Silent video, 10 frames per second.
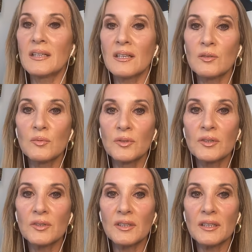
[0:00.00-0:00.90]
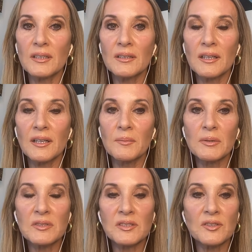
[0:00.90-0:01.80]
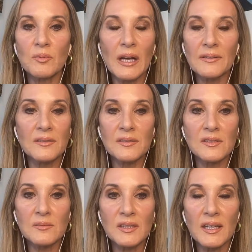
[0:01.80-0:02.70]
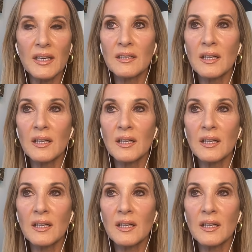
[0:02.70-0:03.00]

and I'd work, and um, it was terrible how the systems they had.